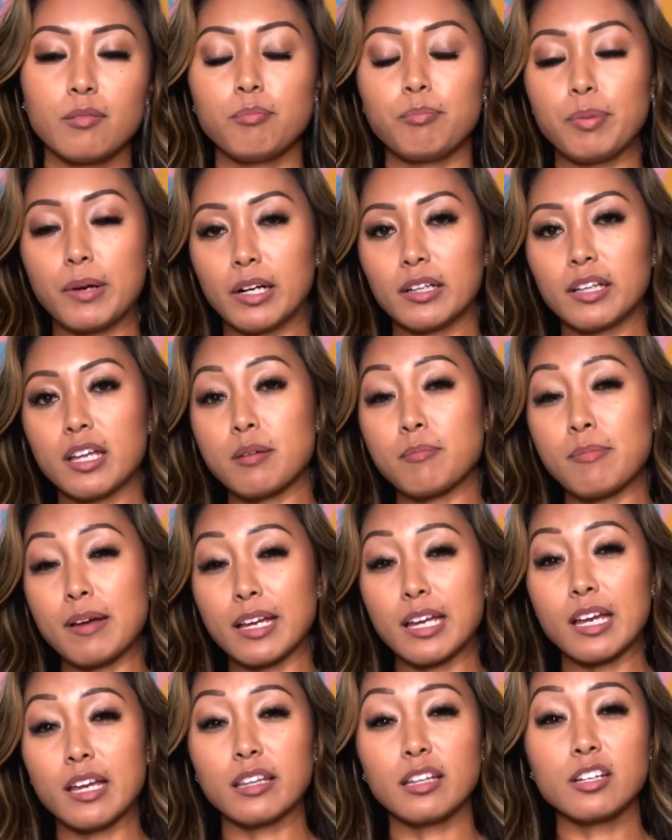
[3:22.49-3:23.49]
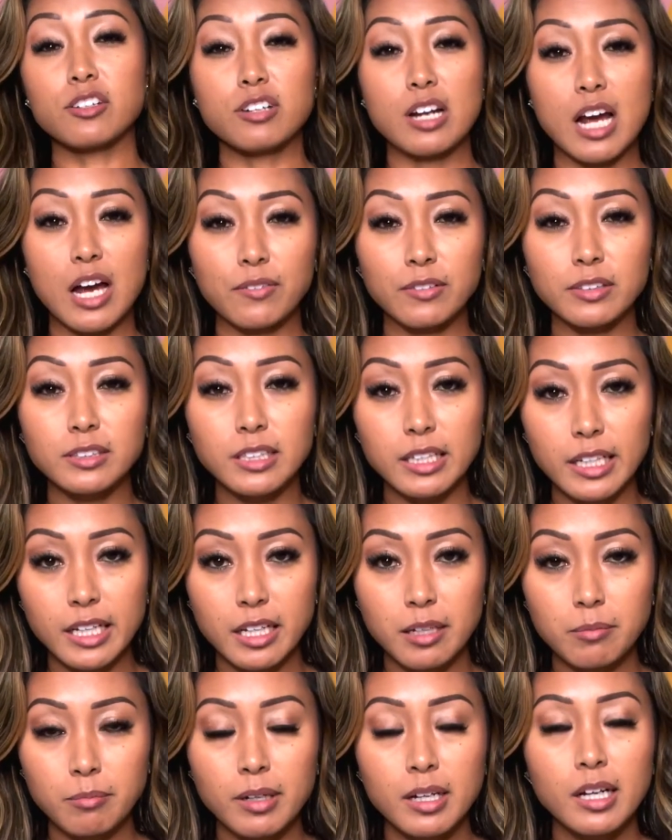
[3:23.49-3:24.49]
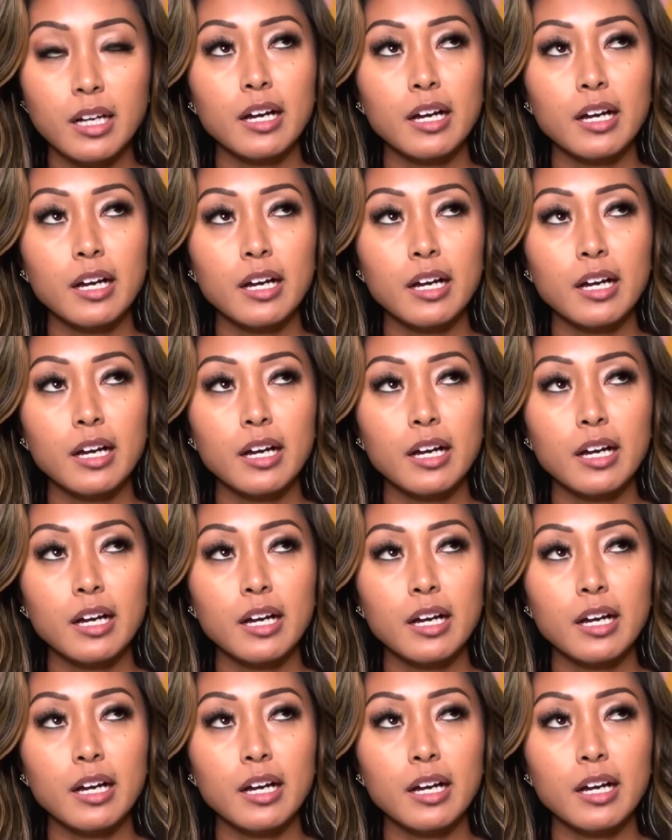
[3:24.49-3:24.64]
barely making the travel team.